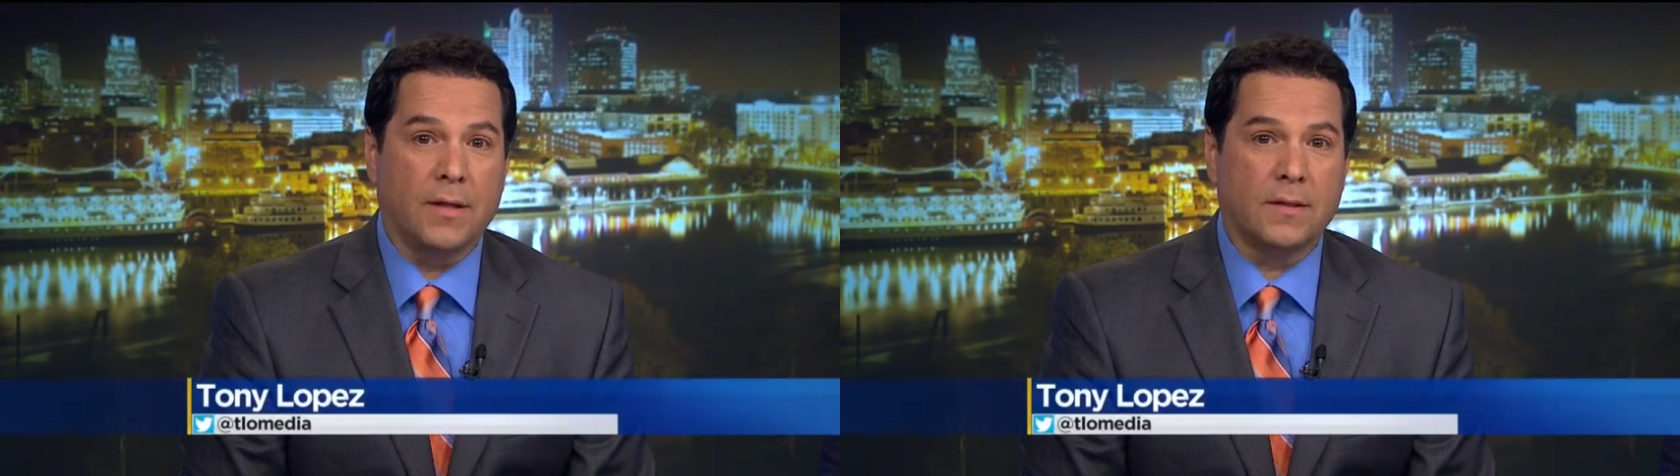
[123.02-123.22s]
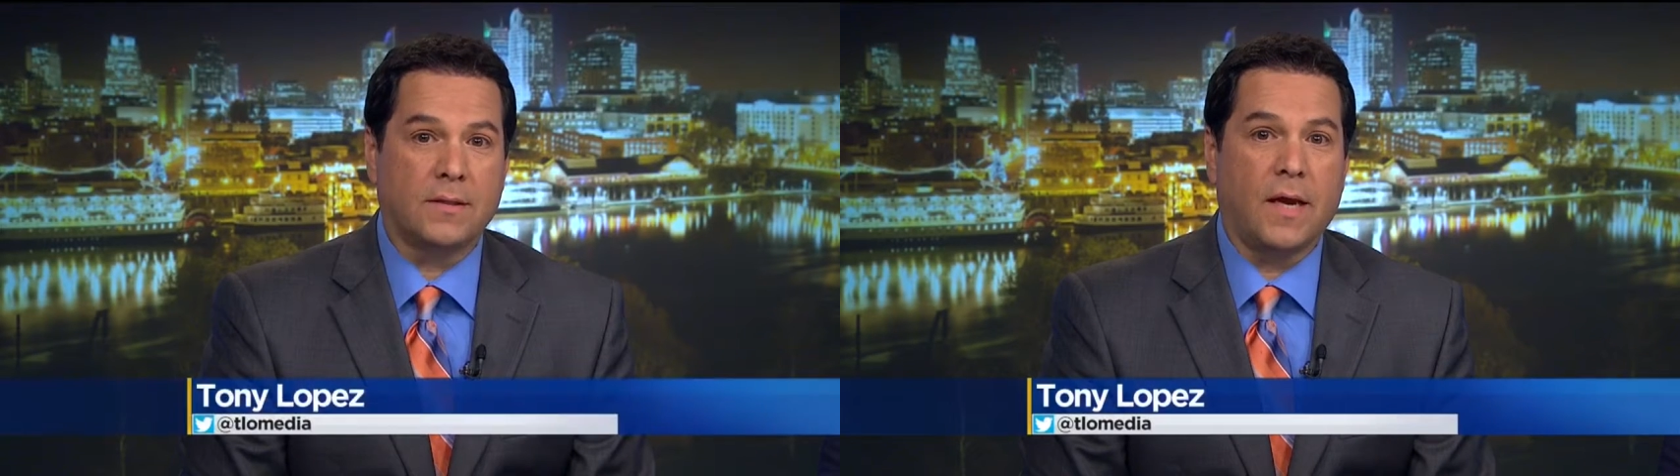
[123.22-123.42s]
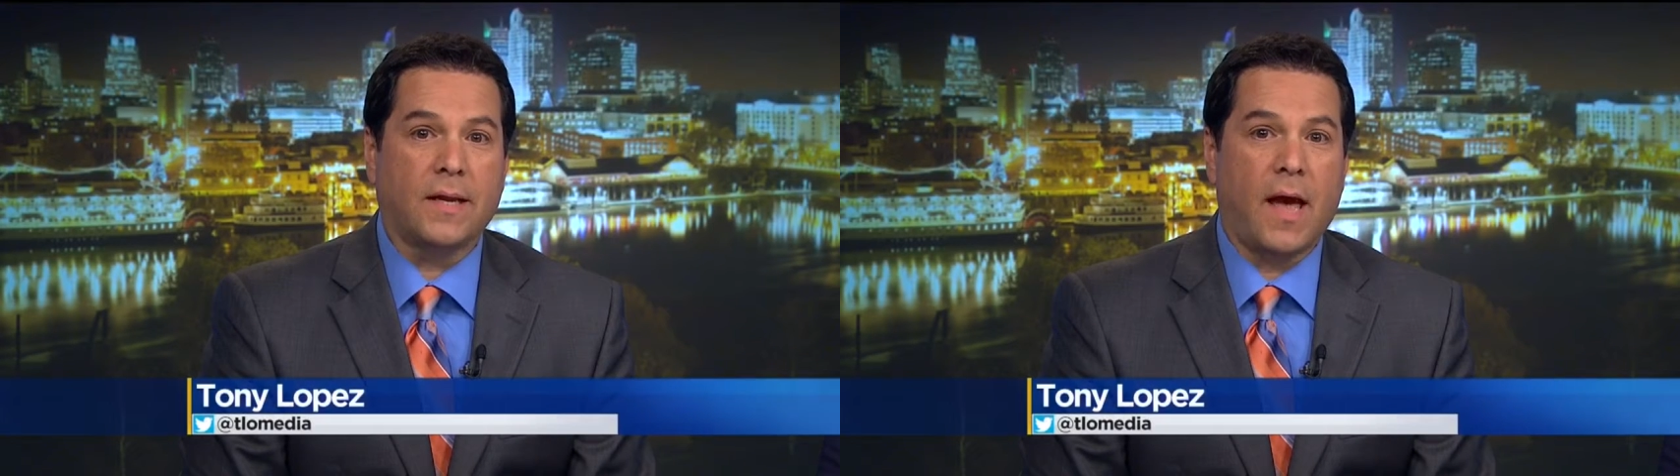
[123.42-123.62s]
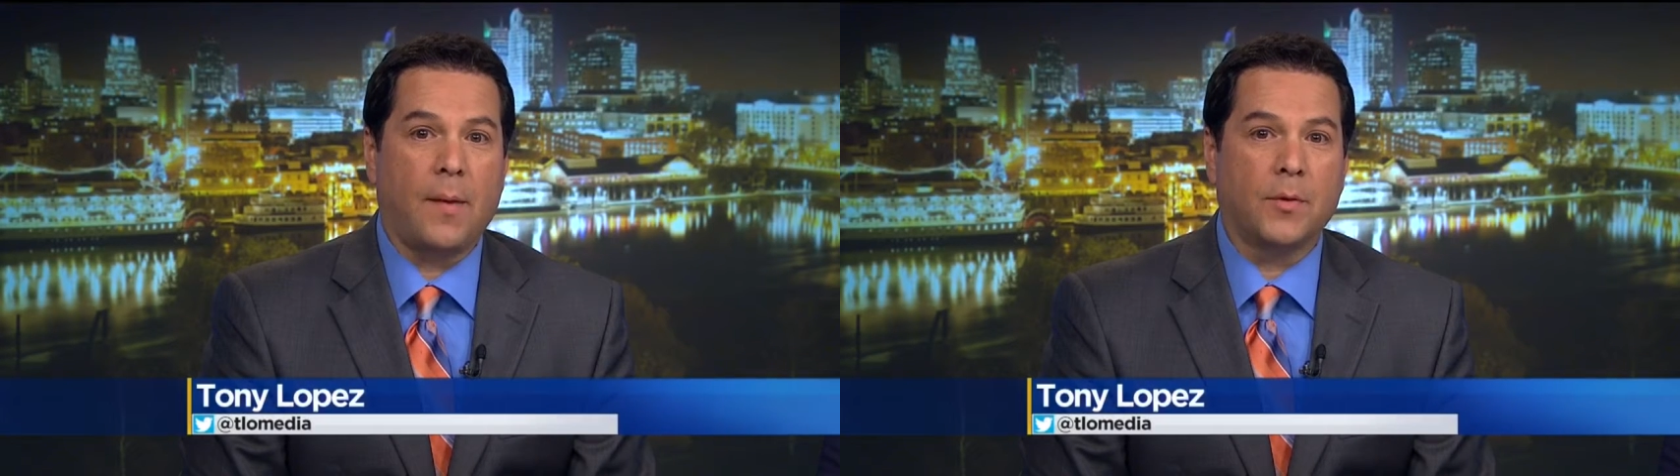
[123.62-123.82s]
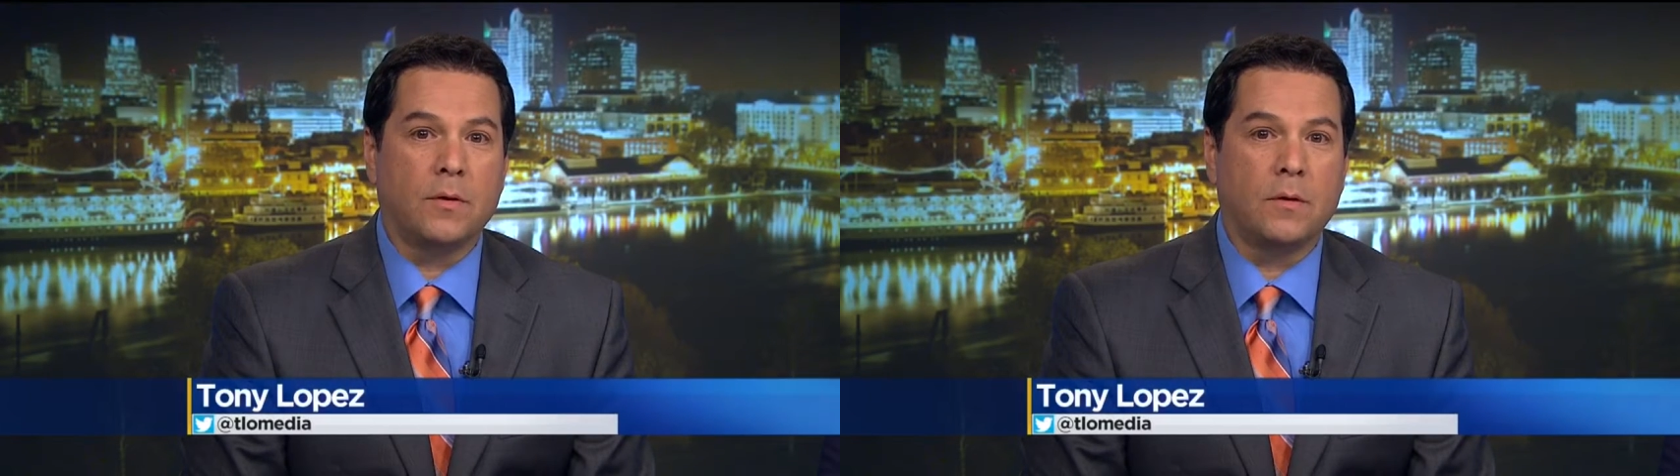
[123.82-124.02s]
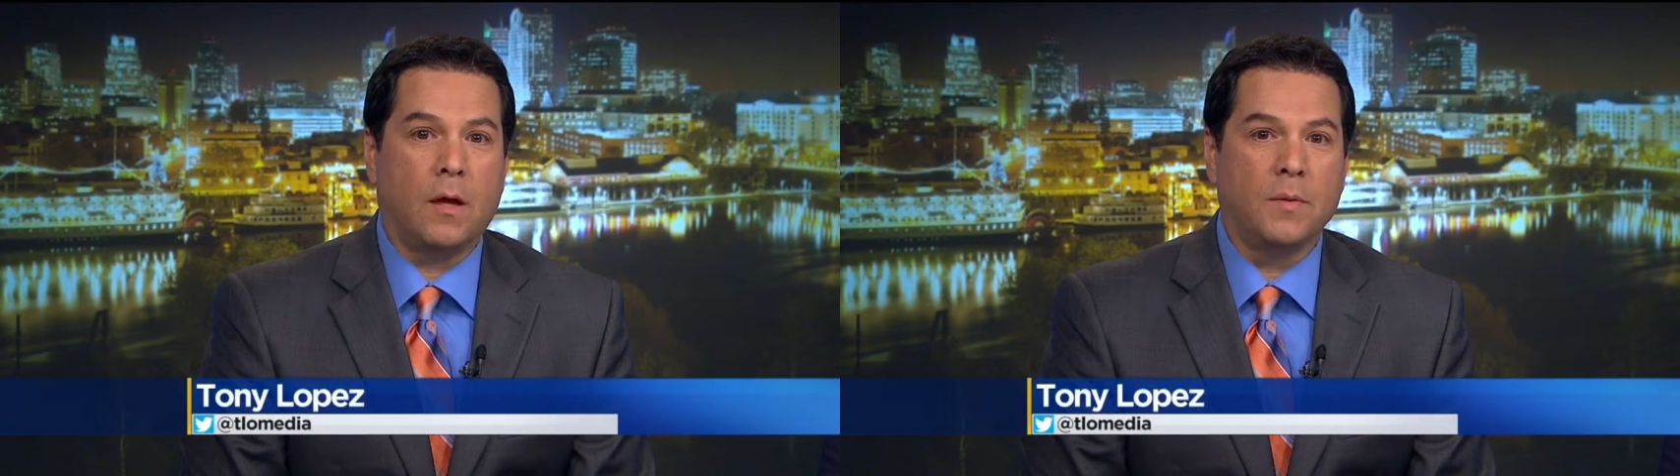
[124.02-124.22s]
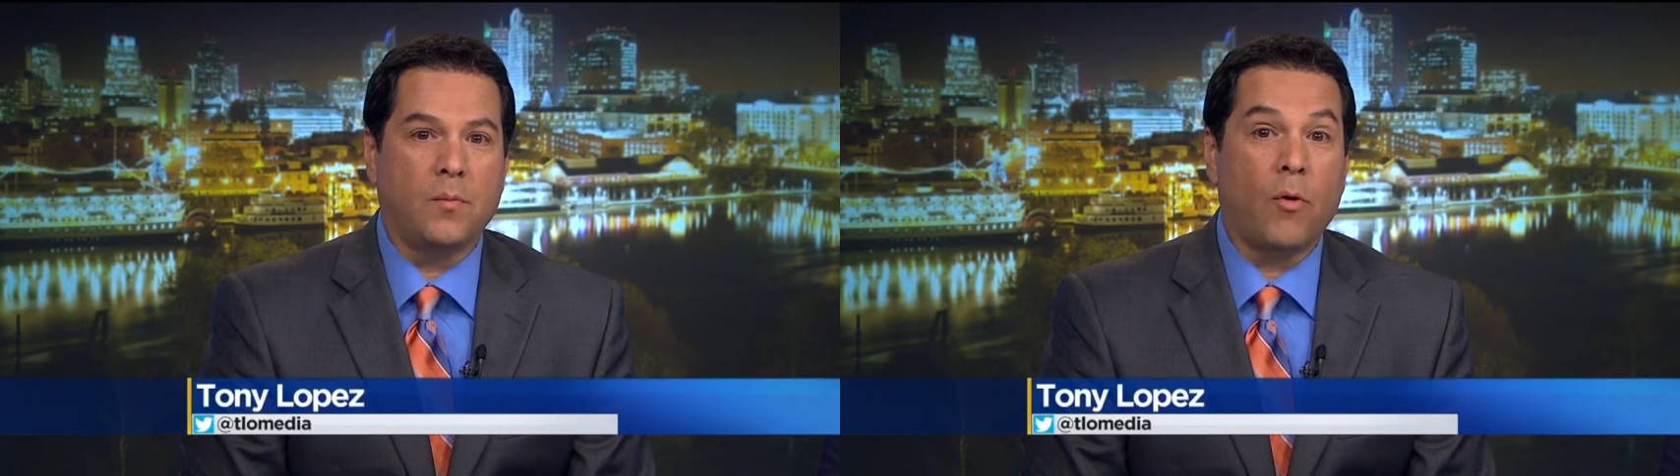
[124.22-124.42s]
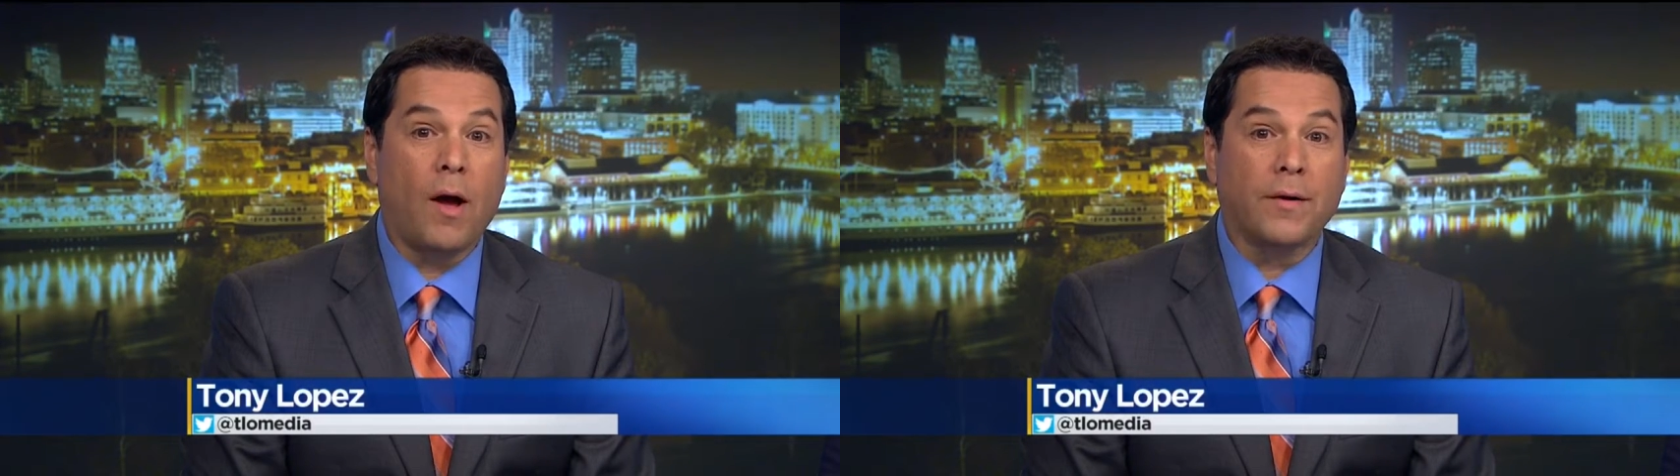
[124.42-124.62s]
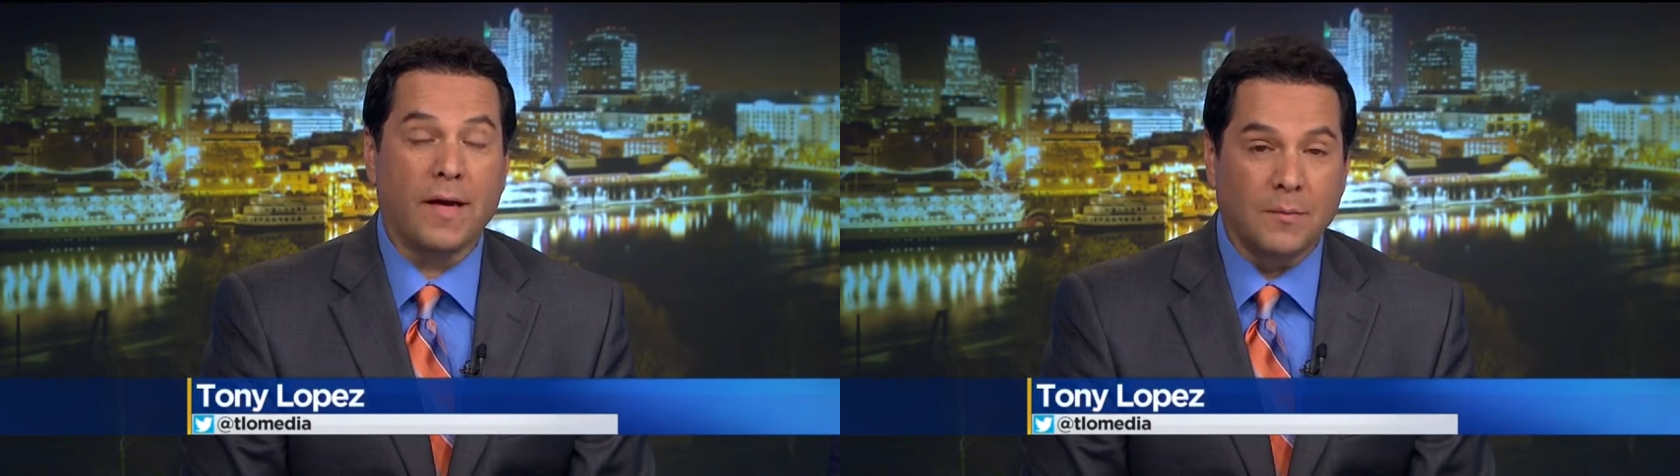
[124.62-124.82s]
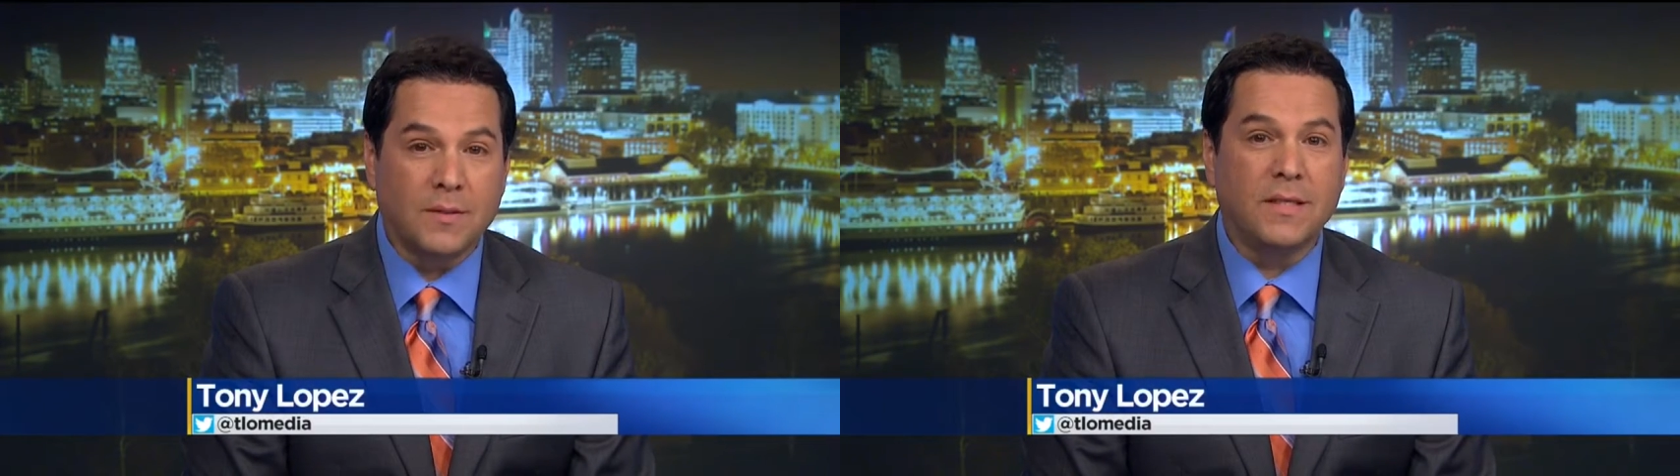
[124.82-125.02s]
at the state capitol. I'll be proud to
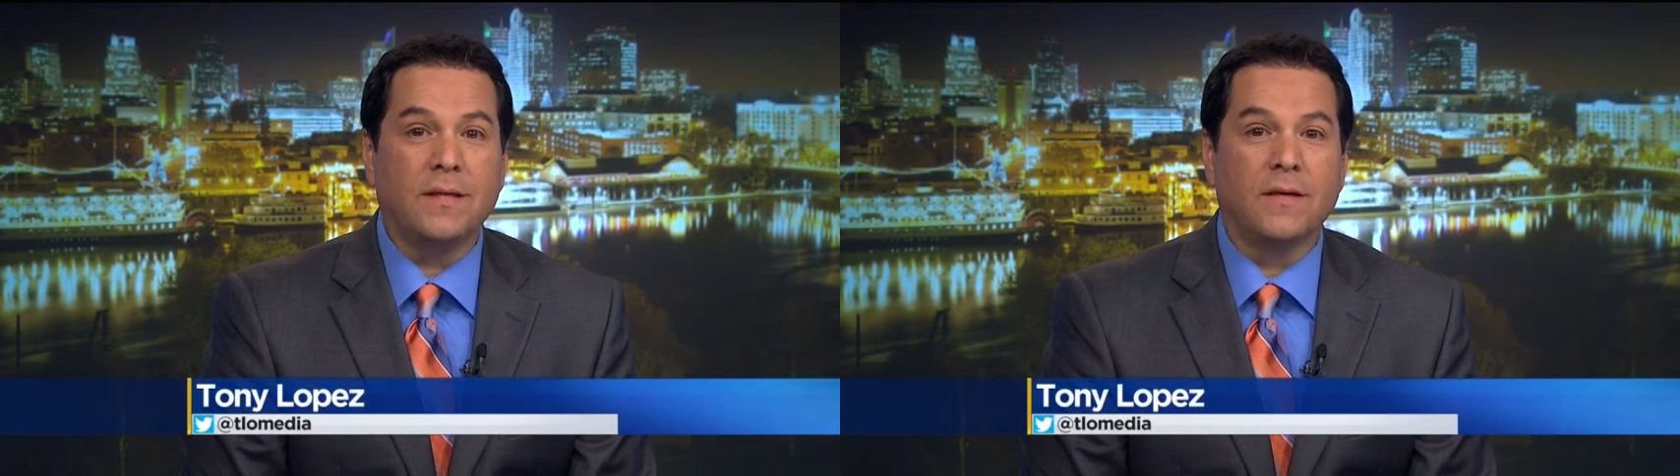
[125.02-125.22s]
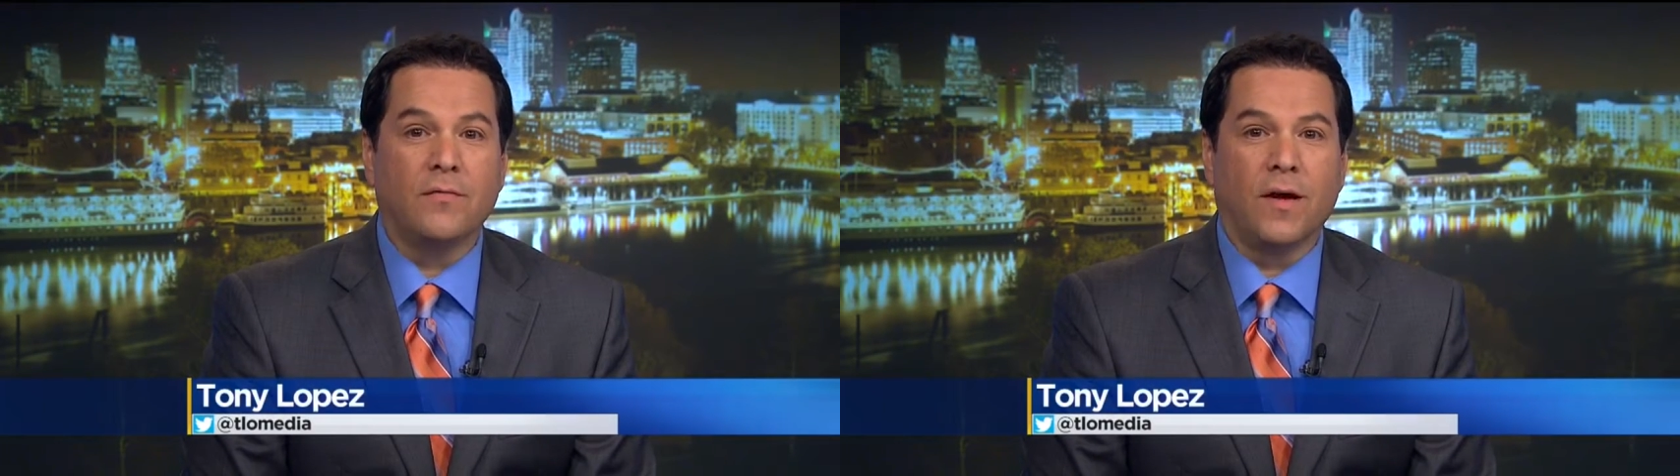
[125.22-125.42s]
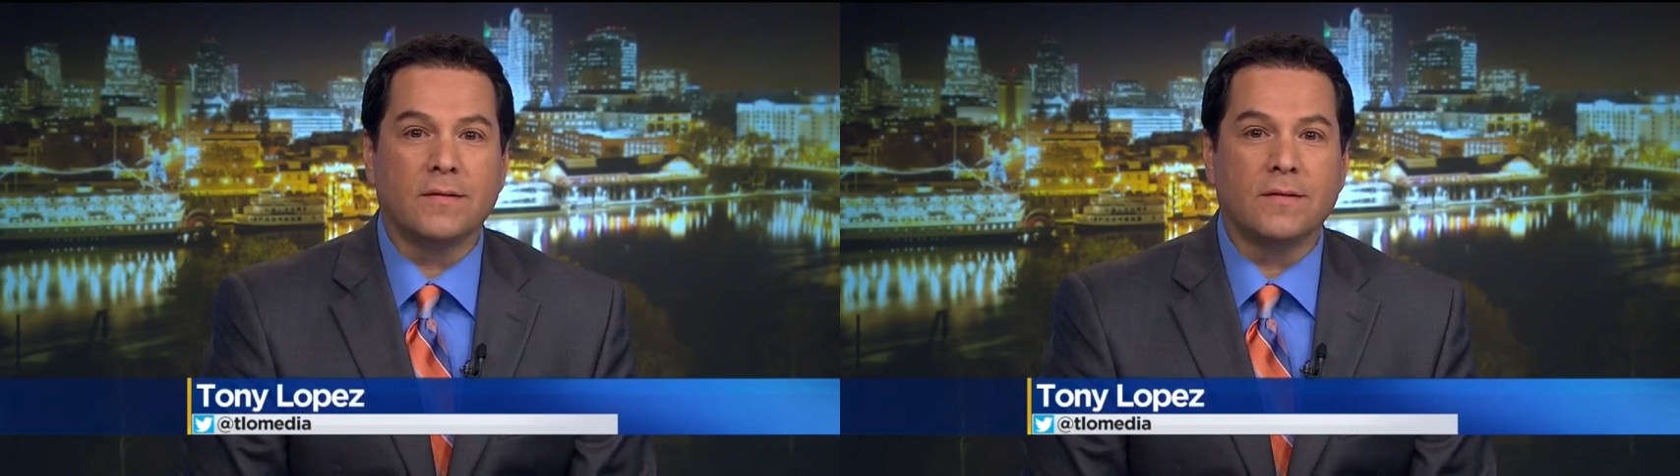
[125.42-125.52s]
MC the event,